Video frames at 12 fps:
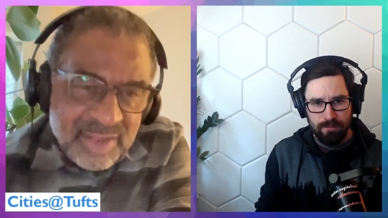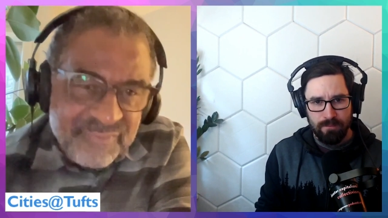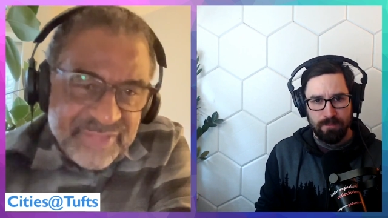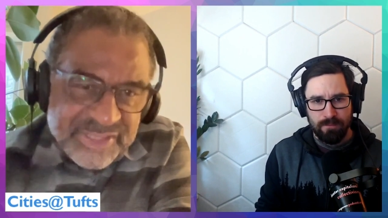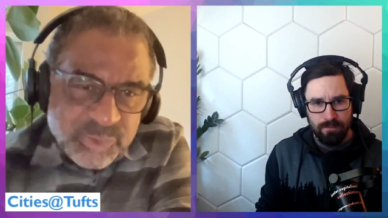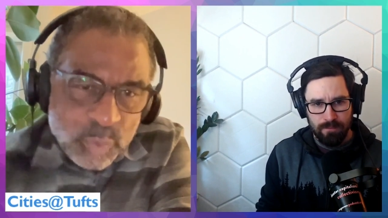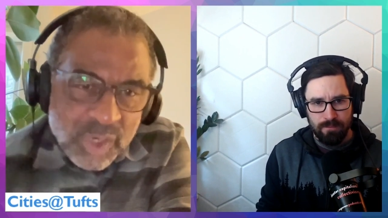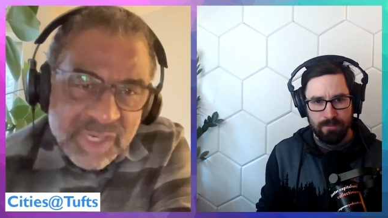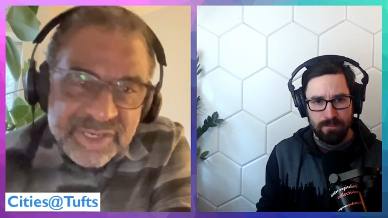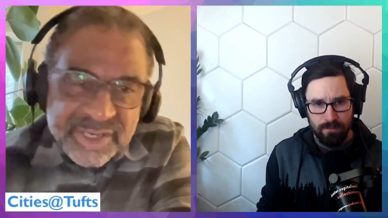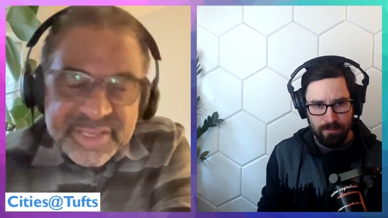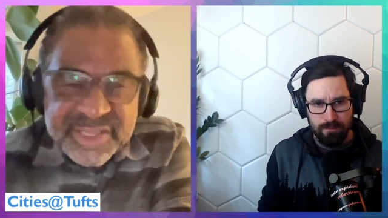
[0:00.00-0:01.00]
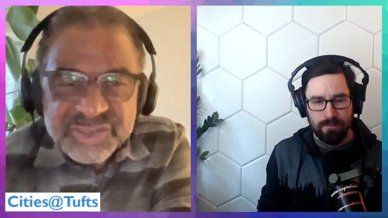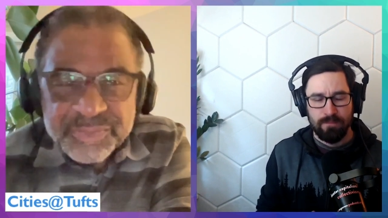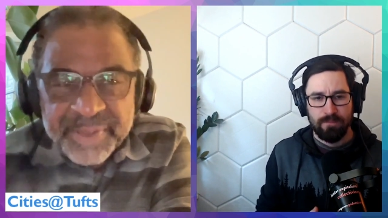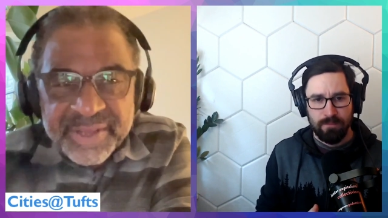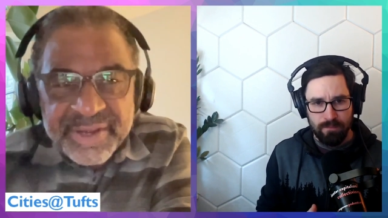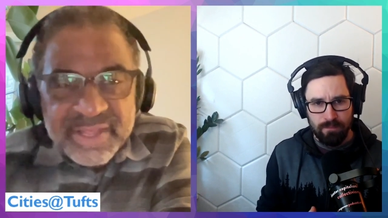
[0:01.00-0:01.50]
Speaker 1: of this work has
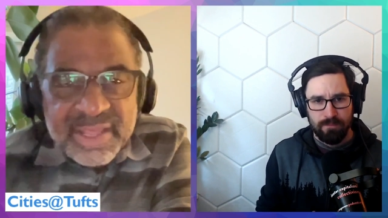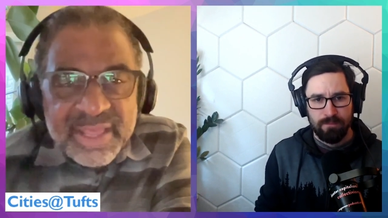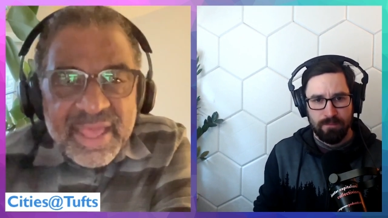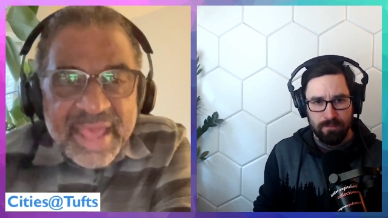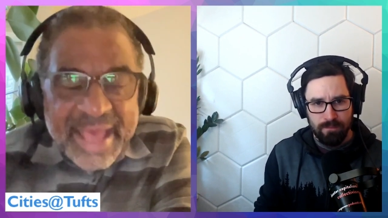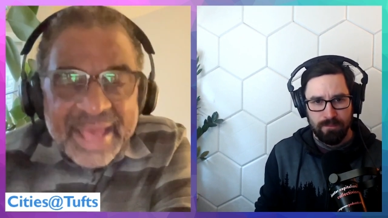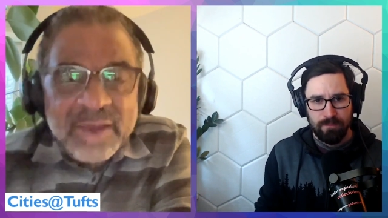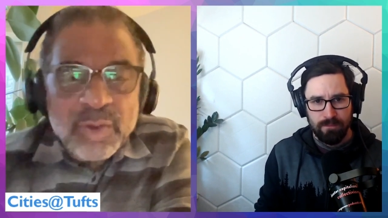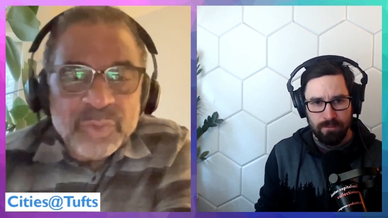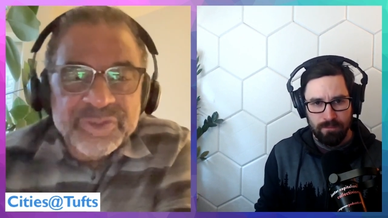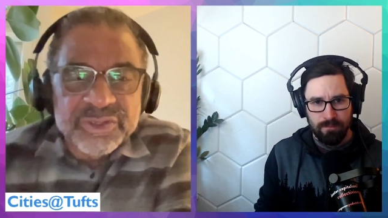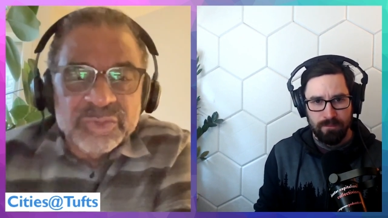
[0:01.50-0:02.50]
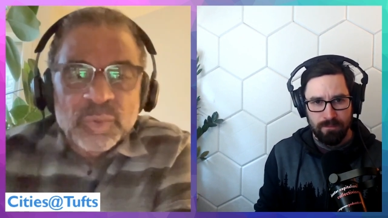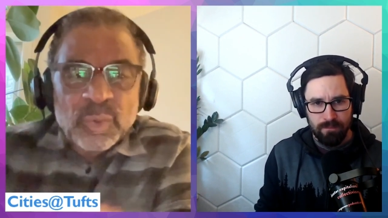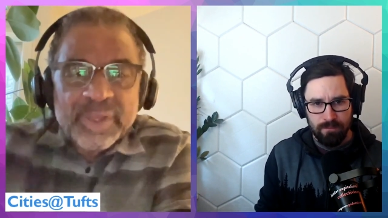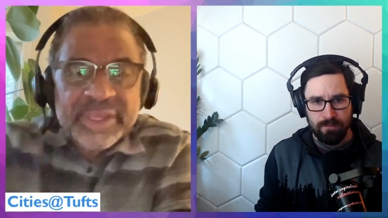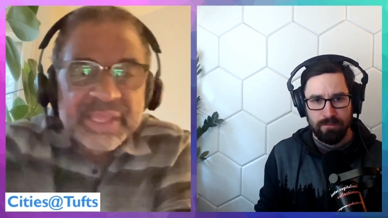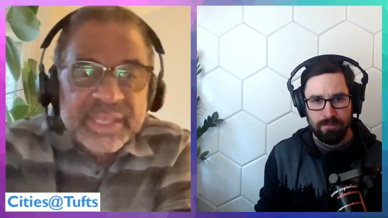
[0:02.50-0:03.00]
been how do
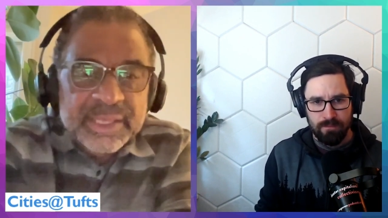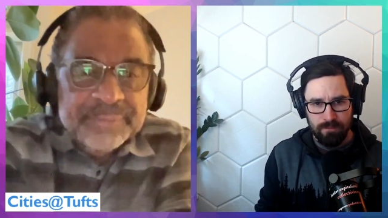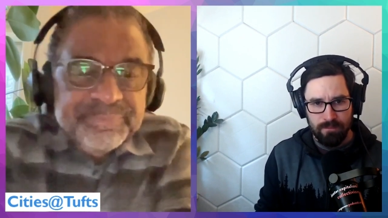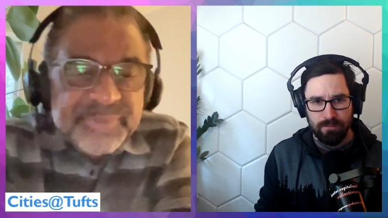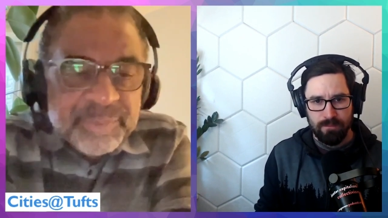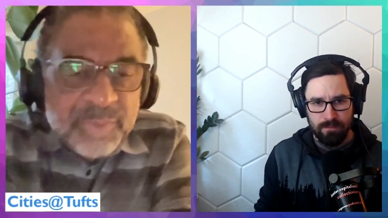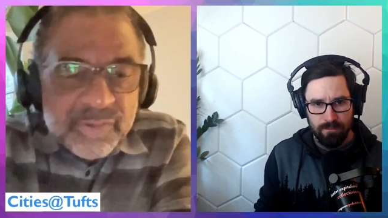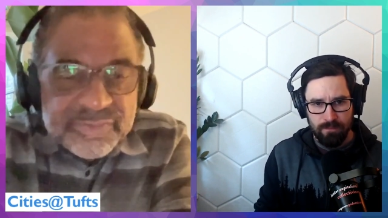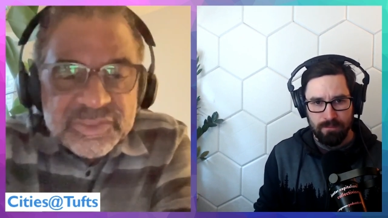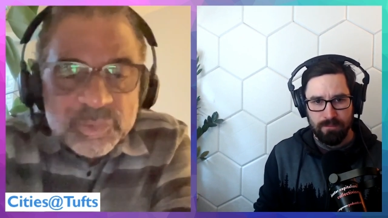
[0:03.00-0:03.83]
we move